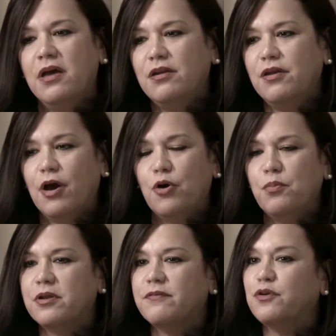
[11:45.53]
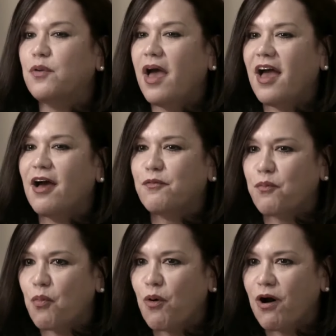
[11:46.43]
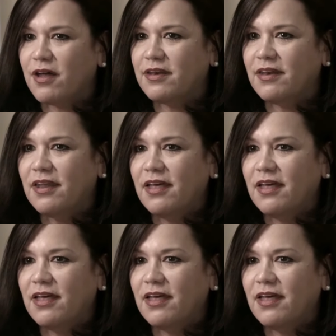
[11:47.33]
No, but if you have one